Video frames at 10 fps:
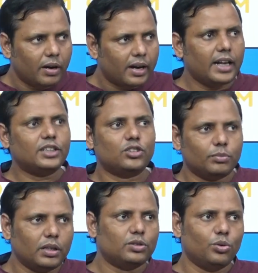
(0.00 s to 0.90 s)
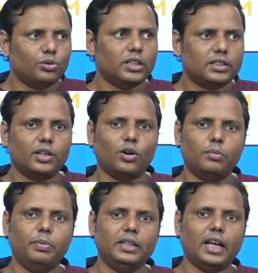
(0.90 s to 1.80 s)
rest of the sources
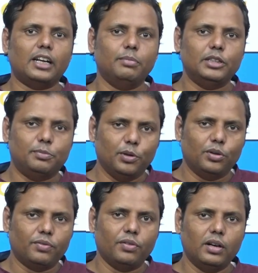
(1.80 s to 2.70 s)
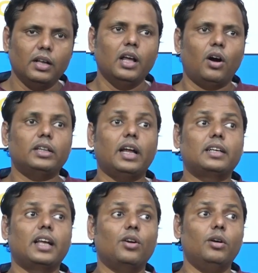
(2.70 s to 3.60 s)
cannot be that much beautiful, or
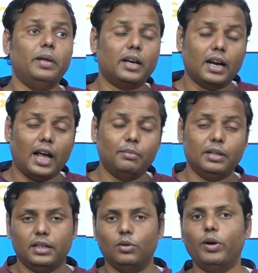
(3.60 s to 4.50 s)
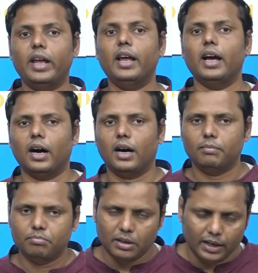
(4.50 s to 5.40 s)
that cannot be reliable the way
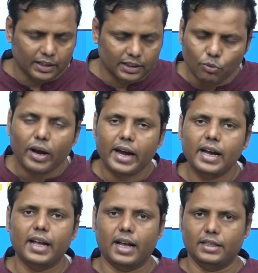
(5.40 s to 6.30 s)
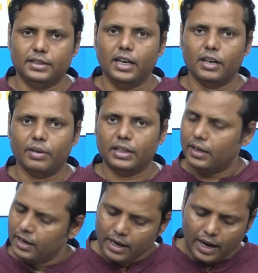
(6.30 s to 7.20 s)
the way Indica is dealing with
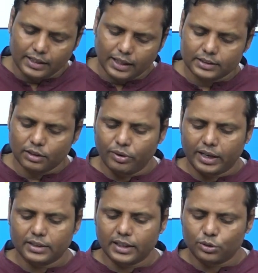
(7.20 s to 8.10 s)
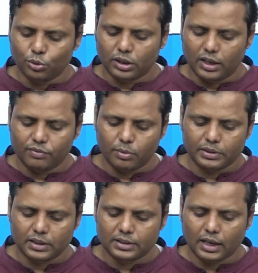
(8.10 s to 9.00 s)
it, and that's how we can say social
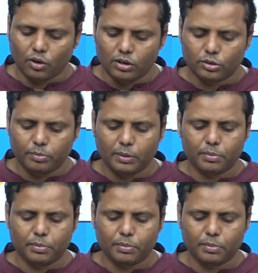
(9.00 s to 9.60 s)
informations are also being